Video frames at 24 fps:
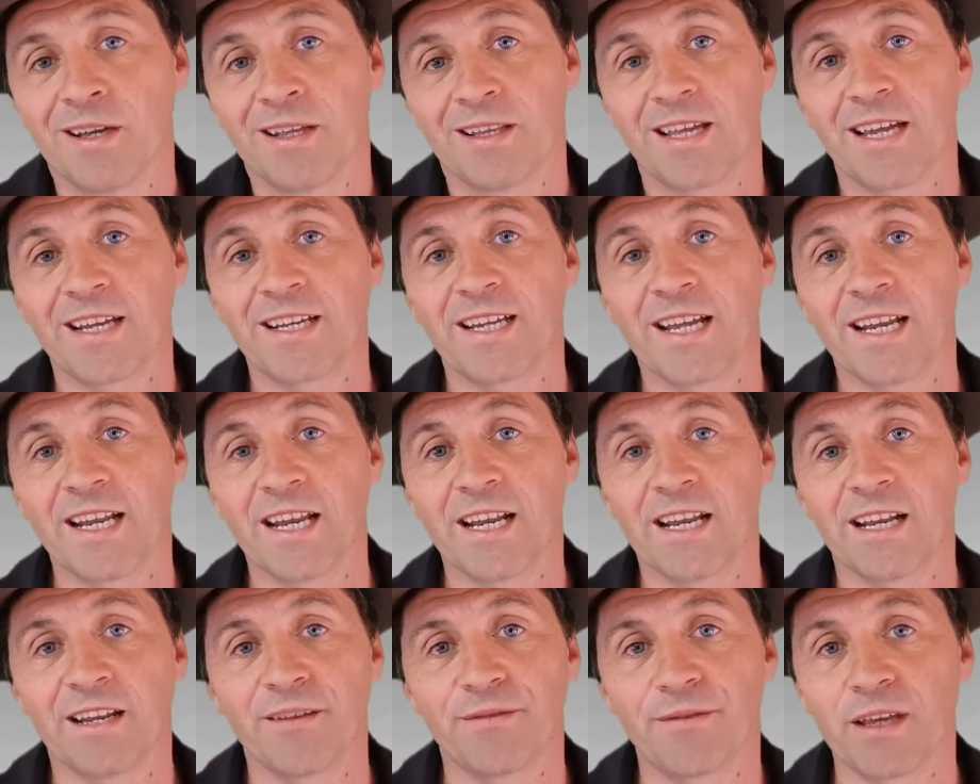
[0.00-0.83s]
They'd get in
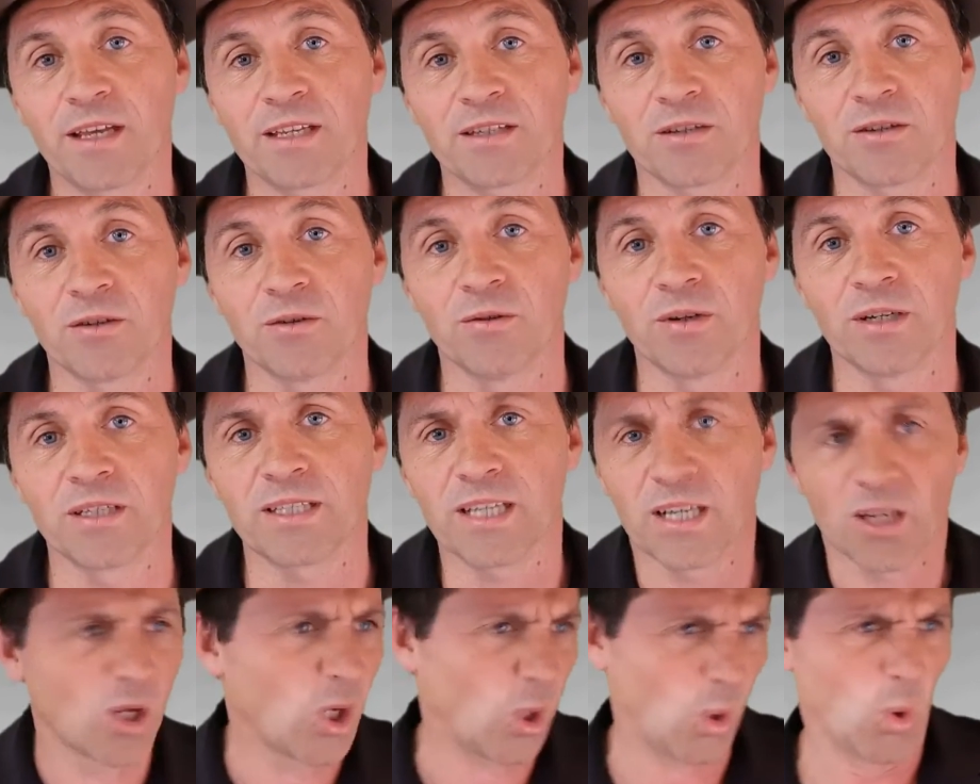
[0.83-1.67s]
it, and if there's a noise,
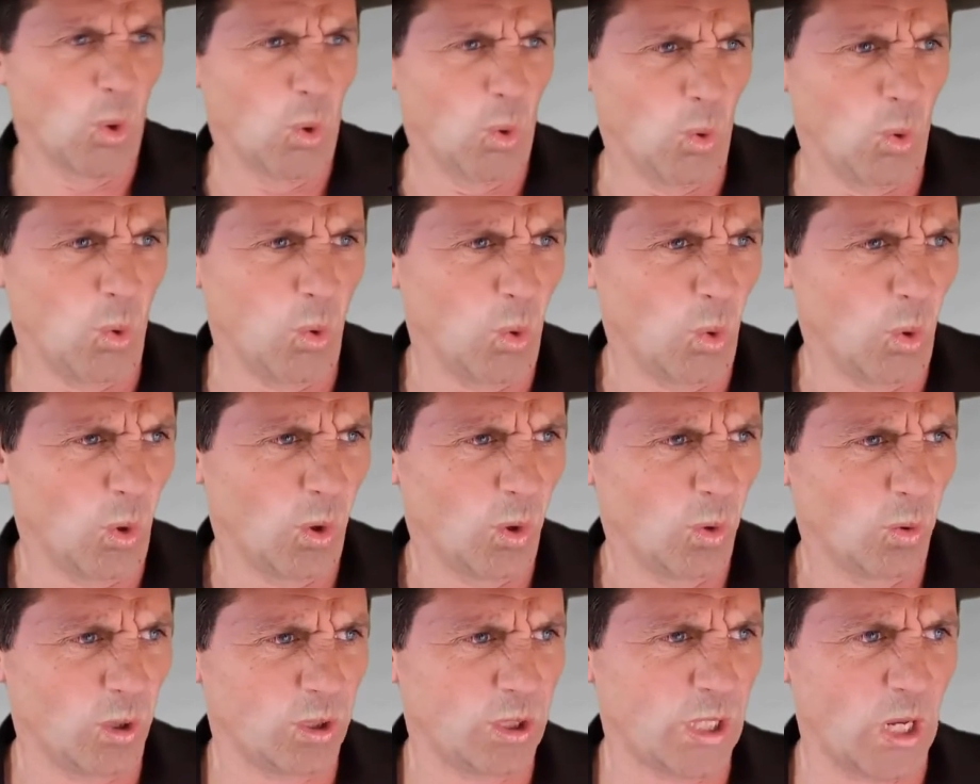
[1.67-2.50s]
they're like, ooh,
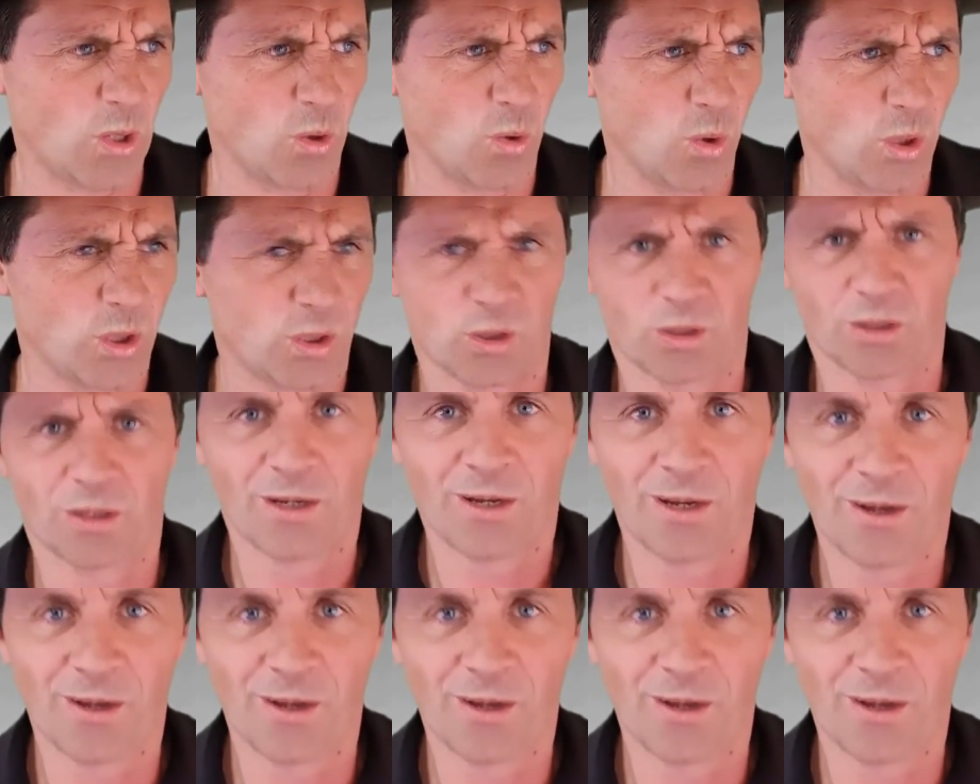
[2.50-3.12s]
what's that noise?